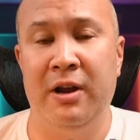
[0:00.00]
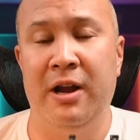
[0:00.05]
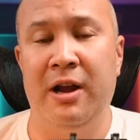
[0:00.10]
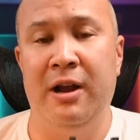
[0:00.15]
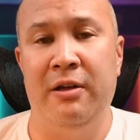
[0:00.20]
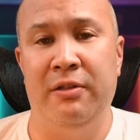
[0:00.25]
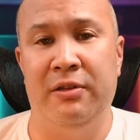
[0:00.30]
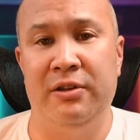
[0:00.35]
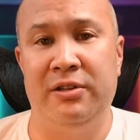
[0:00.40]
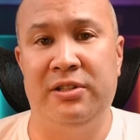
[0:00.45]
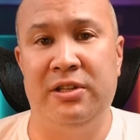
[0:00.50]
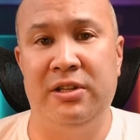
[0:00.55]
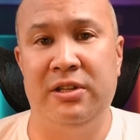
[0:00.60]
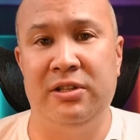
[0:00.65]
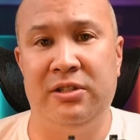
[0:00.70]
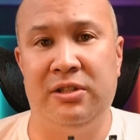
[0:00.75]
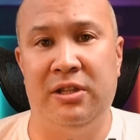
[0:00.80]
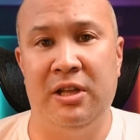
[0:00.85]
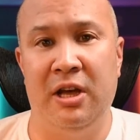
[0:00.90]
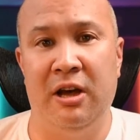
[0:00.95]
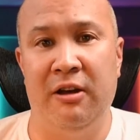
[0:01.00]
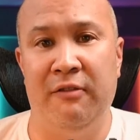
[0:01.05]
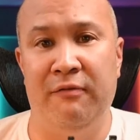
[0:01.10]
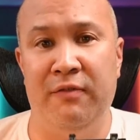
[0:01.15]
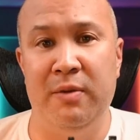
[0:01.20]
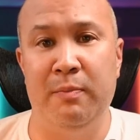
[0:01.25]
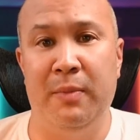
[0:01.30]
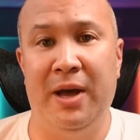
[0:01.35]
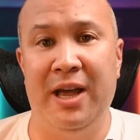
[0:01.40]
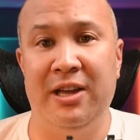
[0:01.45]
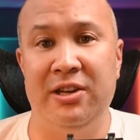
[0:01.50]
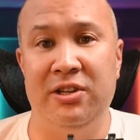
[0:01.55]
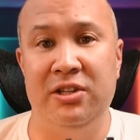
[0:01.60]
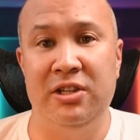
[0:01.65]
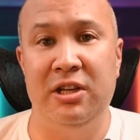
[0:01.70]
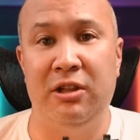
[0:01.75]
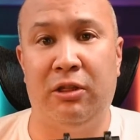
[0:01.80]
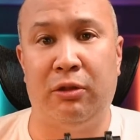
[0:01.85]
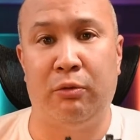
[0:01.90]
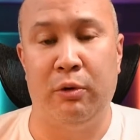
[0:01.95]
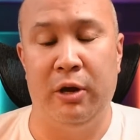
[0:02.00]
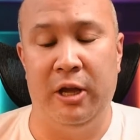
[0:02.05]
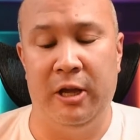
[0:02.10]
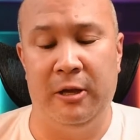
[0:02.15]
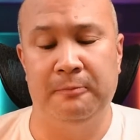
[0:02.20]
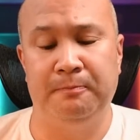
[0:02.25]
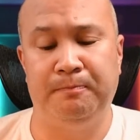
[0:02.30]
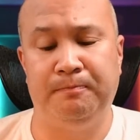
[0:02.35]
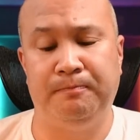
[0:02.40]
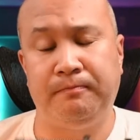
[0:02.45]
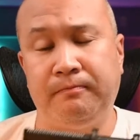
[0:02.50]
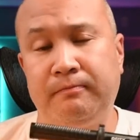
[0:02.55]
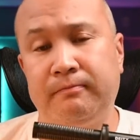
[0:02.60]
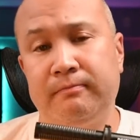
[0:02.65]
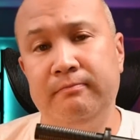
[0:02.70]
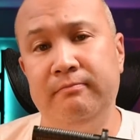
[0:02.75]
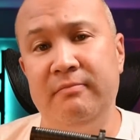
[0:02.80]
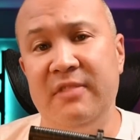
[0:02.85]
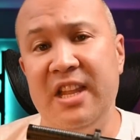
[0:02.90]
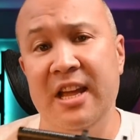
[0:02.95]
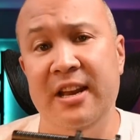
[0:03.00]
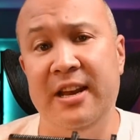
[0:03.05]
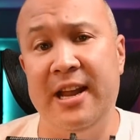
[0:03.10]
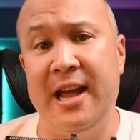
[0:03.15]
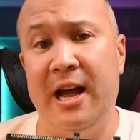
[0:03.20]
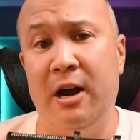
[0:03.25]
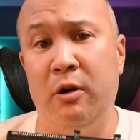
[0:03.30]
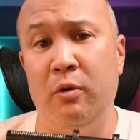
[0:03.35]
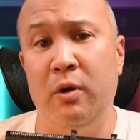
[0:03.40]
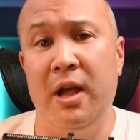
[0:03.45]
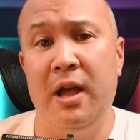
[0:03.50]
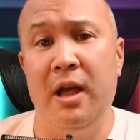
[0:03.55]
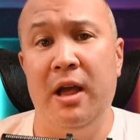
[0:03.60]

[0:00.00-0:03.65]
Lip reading: This is the V-Mic D3. Now,